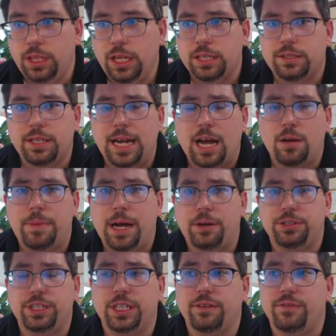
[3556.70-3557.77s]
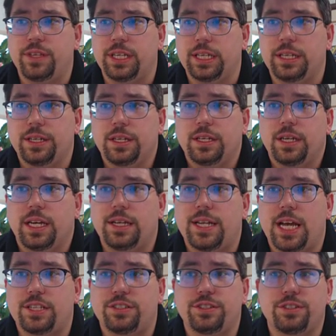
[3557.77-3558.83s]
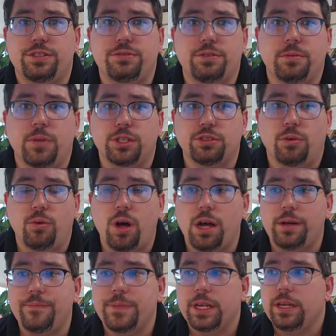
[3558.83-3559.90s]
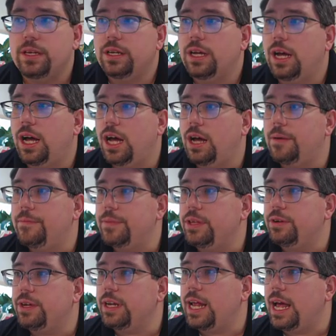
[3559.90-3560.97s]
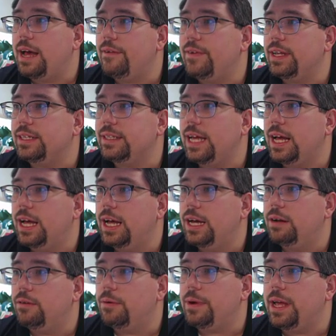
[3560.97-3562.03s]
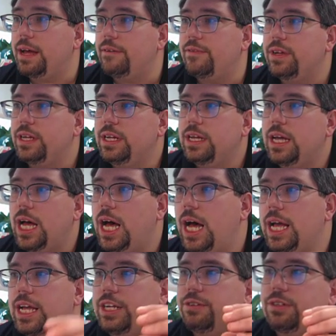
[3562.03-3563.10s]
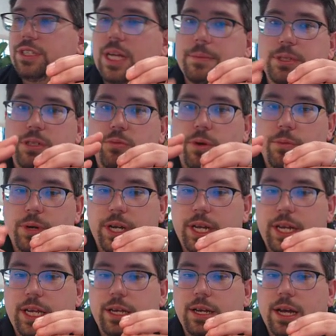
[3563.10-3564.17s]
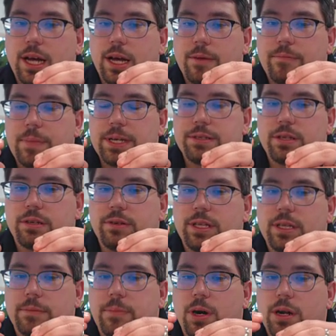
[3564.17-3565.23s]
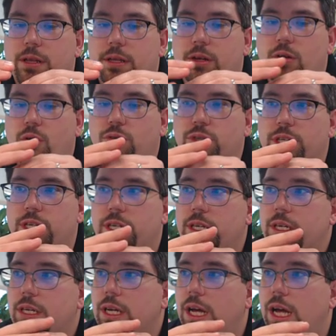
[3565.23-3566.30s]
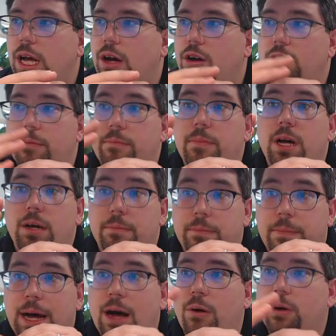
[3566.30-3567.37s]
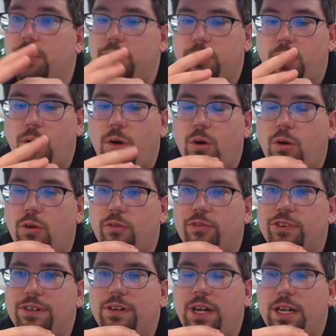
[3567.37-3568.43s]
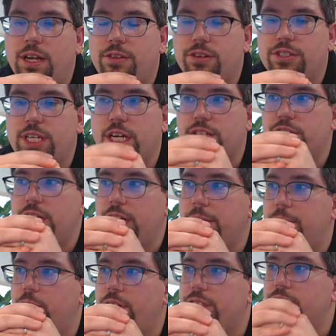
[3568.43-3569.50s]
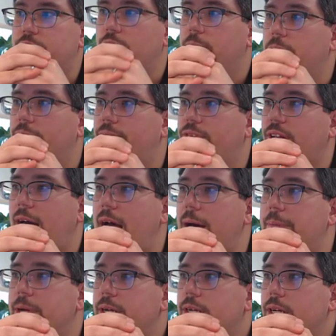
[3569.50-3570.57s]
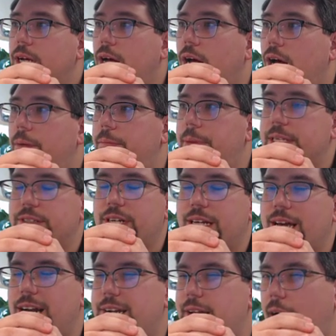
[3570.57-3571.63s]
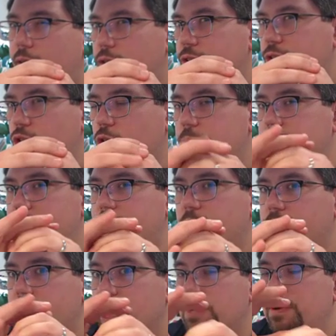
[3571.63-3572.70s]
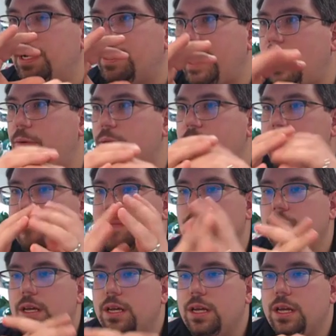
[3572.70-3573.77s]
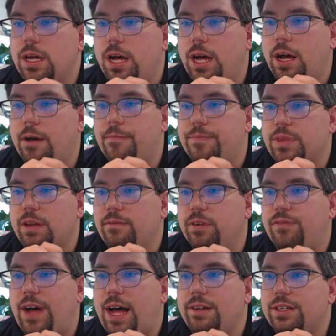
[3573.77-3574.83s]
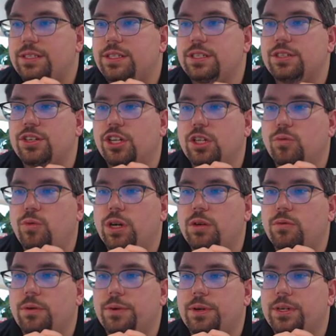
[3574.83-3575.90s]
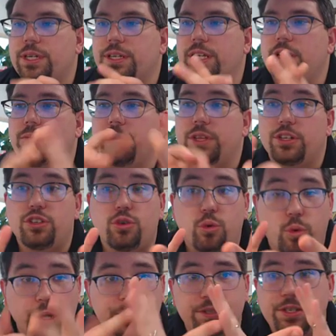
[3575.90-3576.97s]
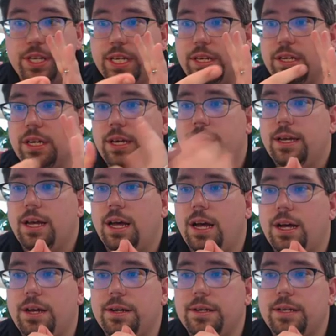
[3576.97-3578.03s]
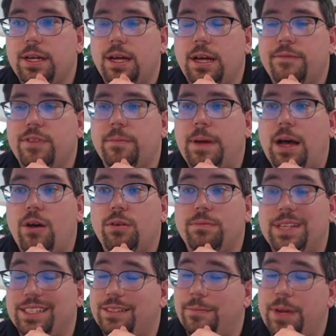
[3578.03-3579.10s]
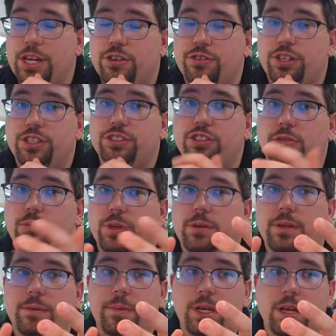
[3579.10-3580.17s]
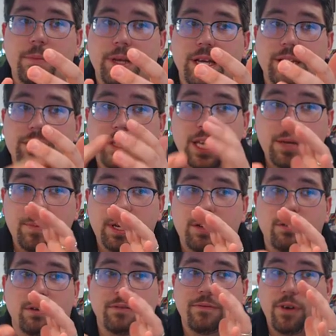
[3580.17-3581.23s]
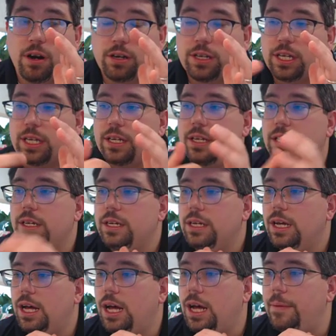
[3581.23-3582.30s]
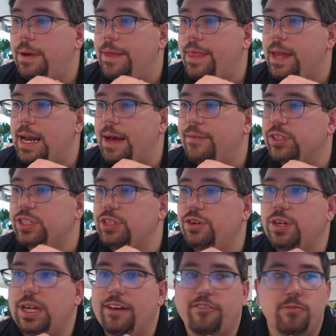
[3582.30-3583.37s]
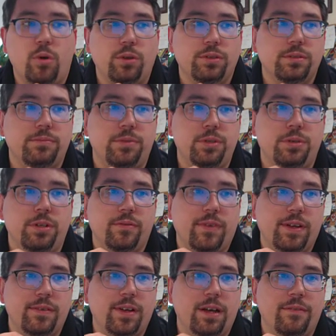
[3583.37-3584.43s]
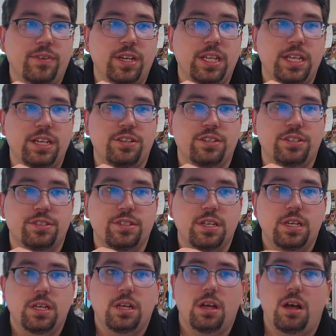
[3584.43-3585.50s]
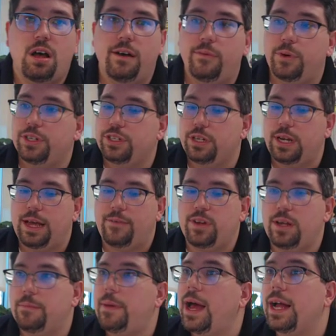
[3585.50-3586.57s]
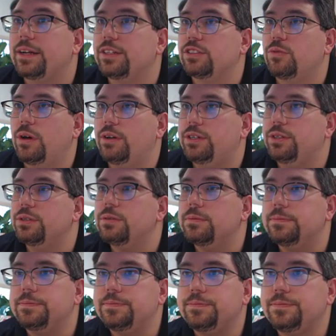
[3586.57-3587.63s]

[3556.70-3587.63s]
it's an outpouching of the intestines through the muscle wall. Um, you can have uh, where we have uh, intussusception, where we're getting uh, basically the part of the colon uh, or a bowel will go over another section and creates a double flap. Um, basically, kind of telescopes, if you want to think about it that way. Um, is another one where you're dealing with a twisting uh, of the bowel. That's a major concern with it becoming ischemic or infarcting. Um, and then obviously you can have a multitude of, of adhesions, all of which could have an impact as well too.